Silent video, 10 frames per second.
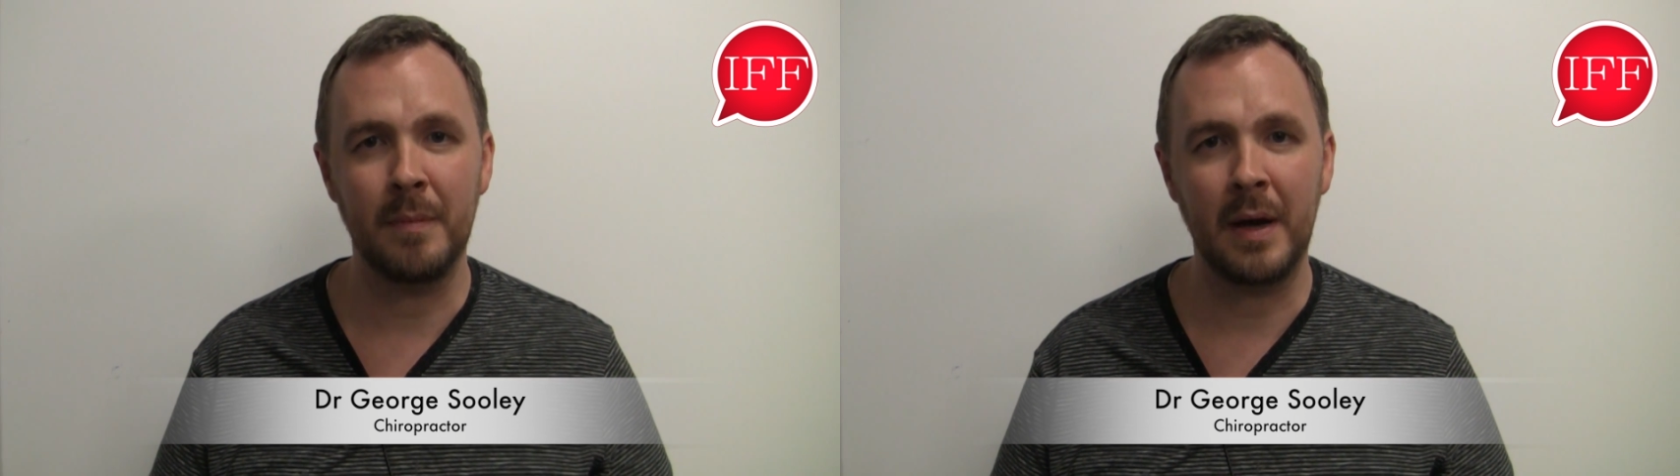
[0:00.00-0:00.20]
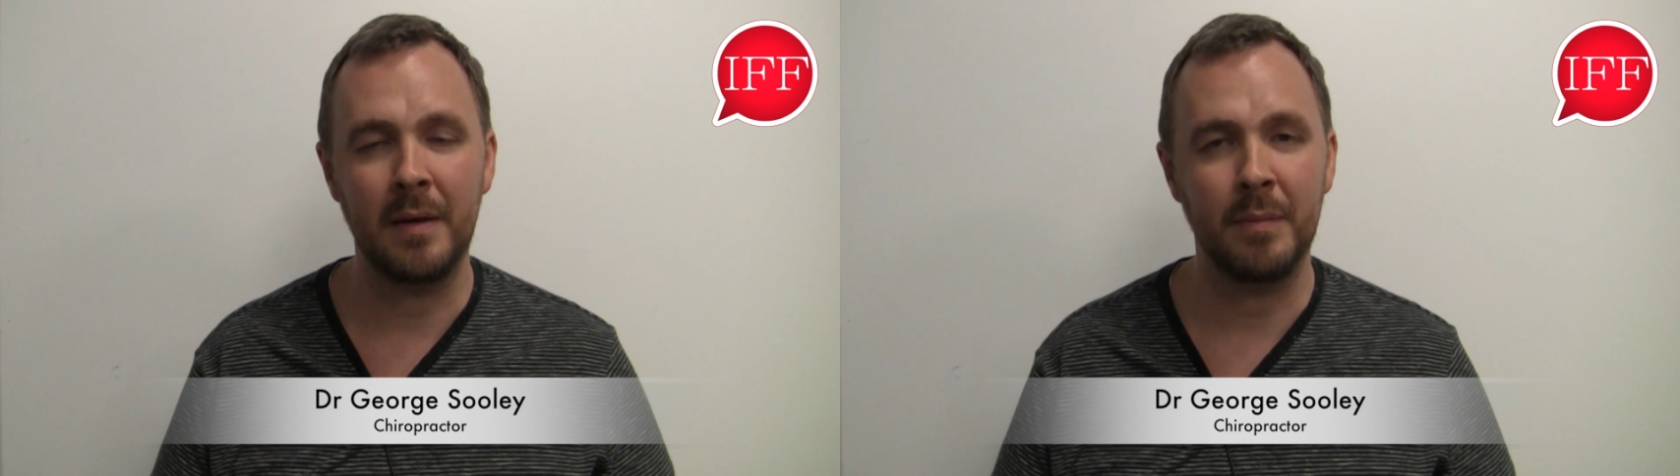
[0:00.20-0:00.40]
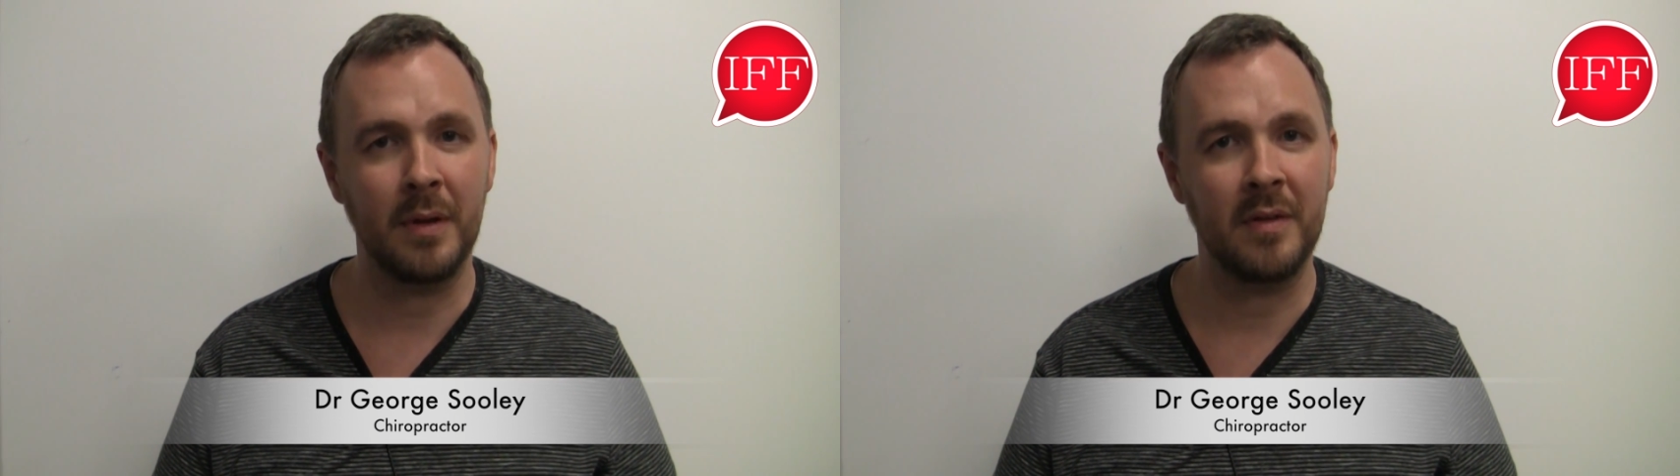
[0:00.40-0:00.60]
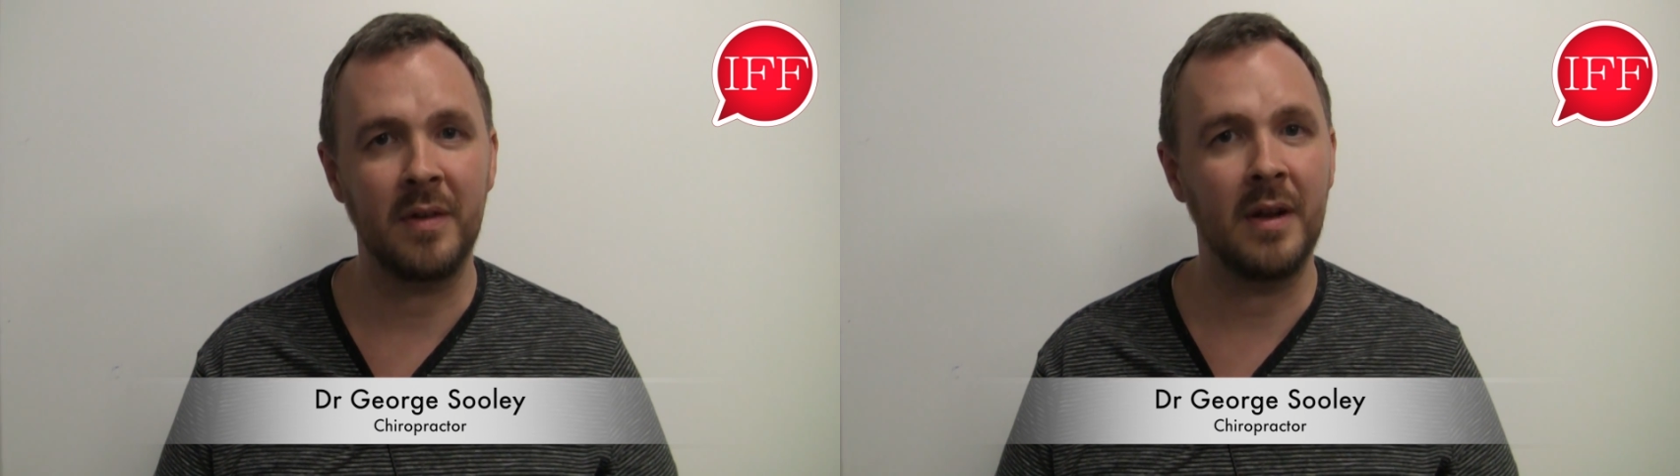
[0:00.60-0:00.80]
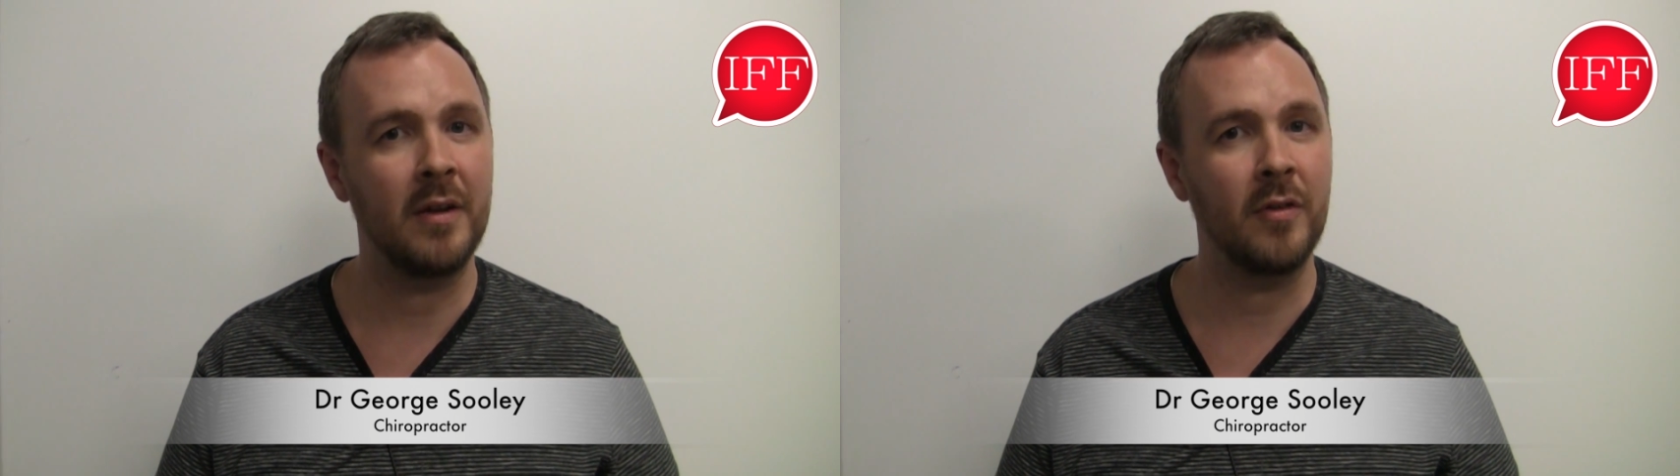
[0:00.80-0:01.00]
my
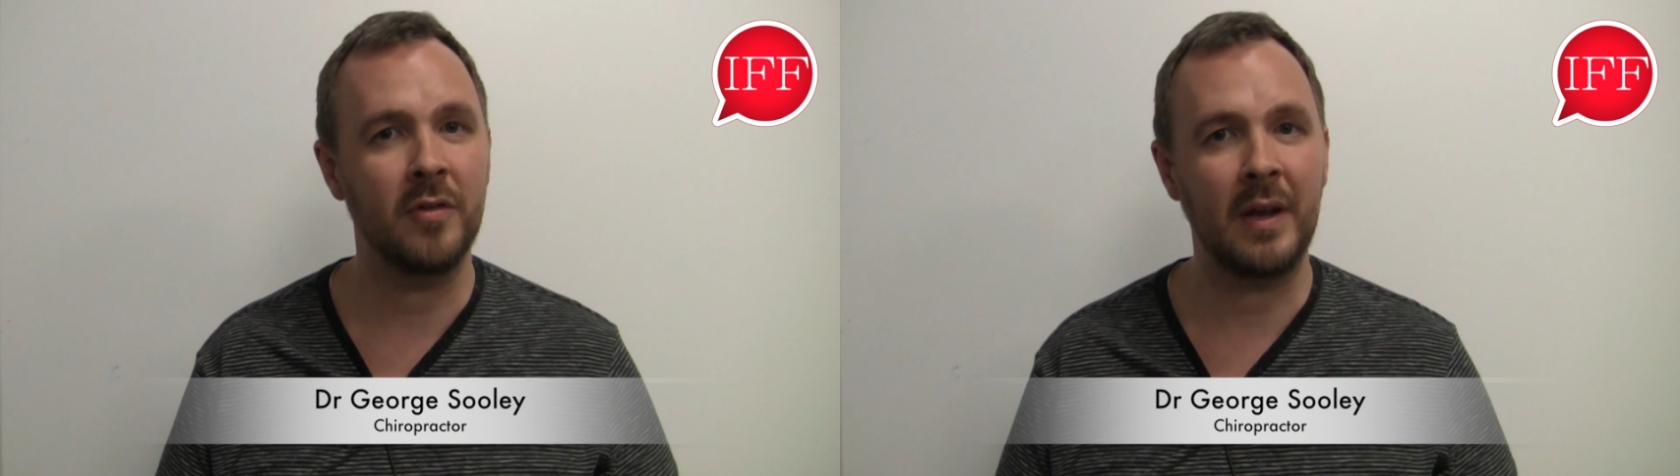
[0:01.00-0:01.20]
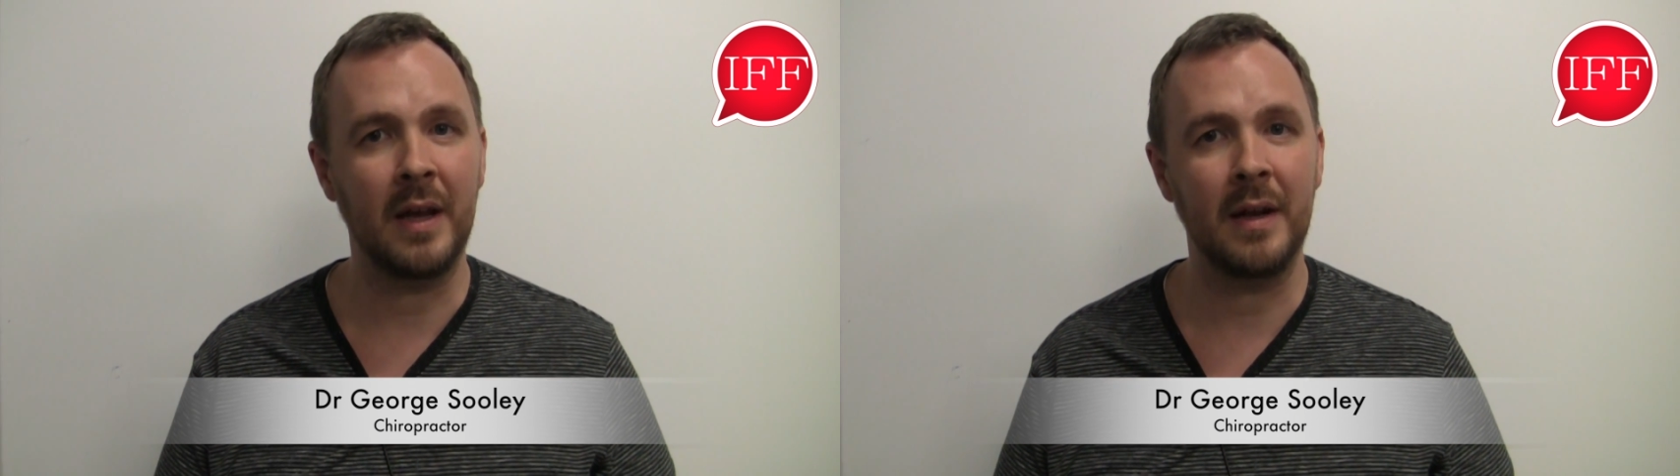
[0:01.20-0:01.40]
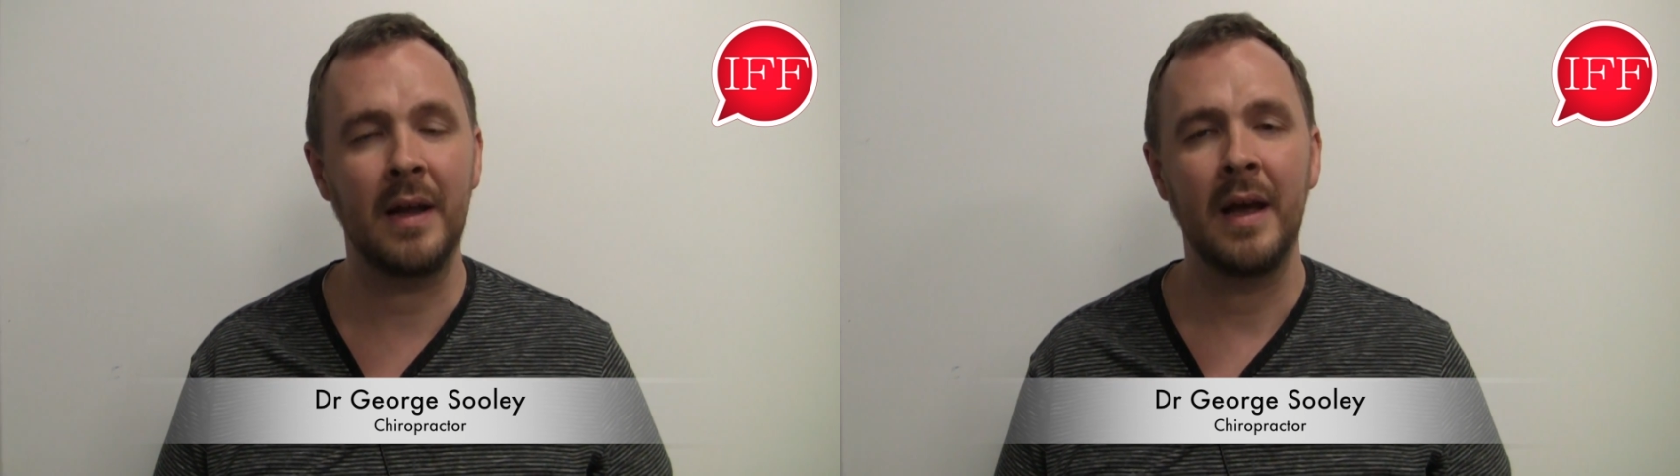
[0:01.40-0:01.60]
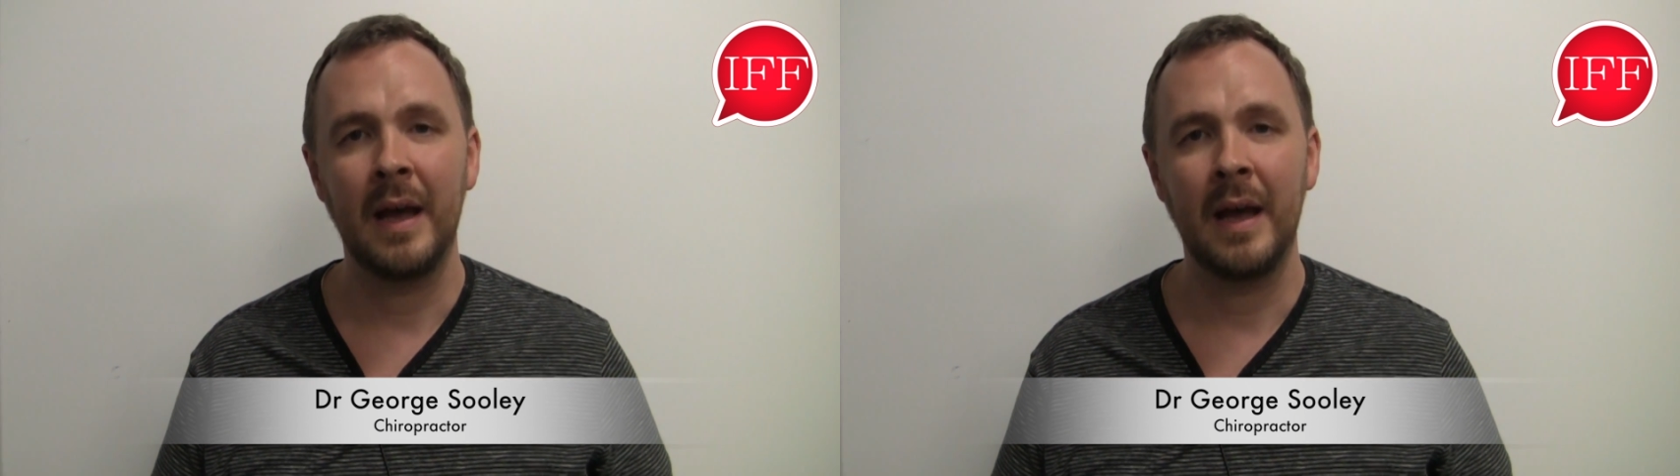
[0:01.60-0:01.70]
ability to understand